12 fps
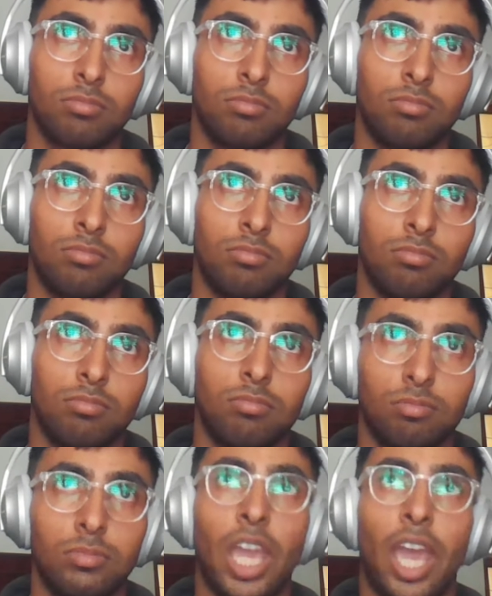
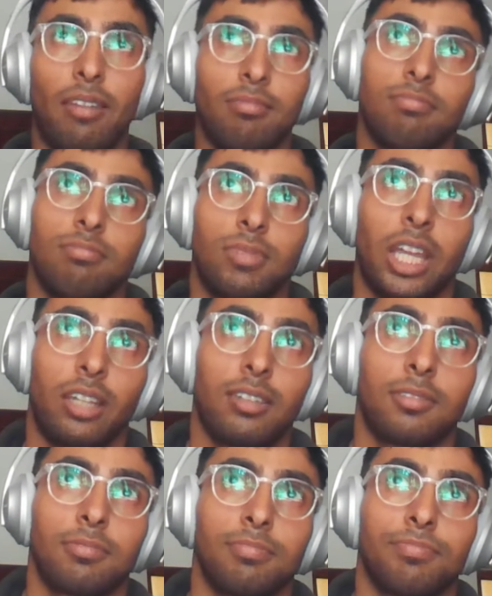Yeah, like
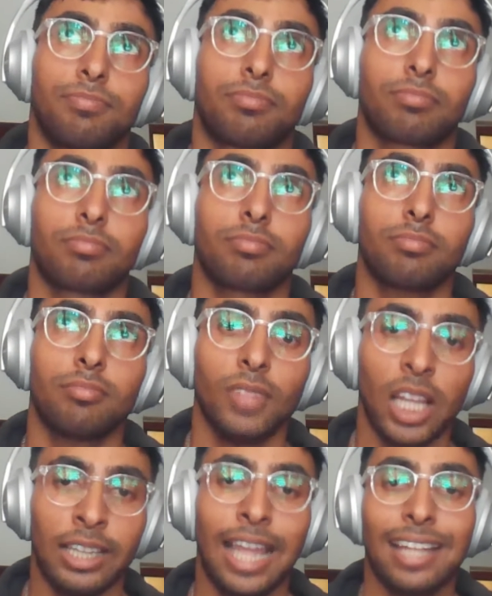
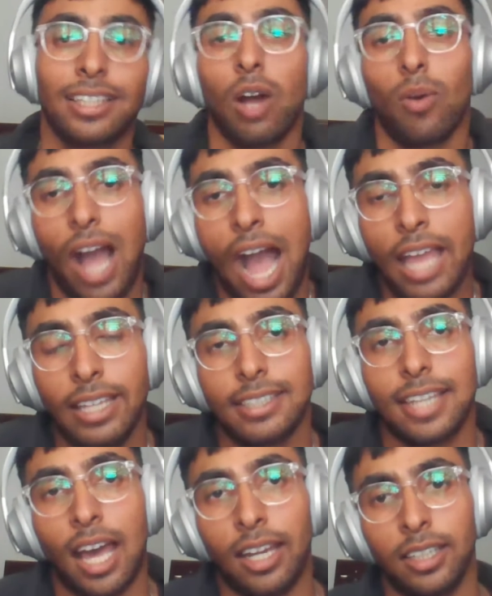that's how I
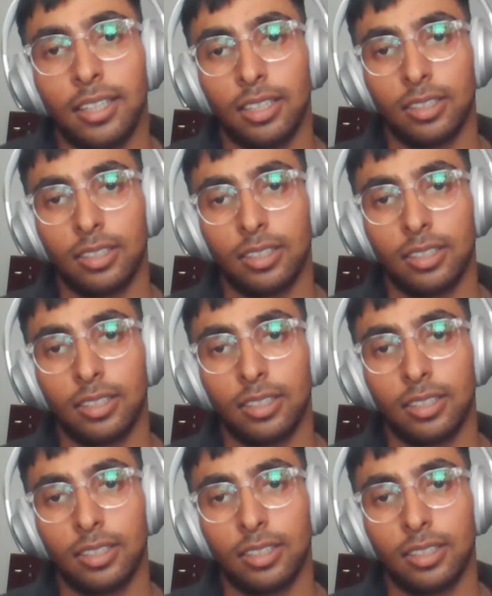started.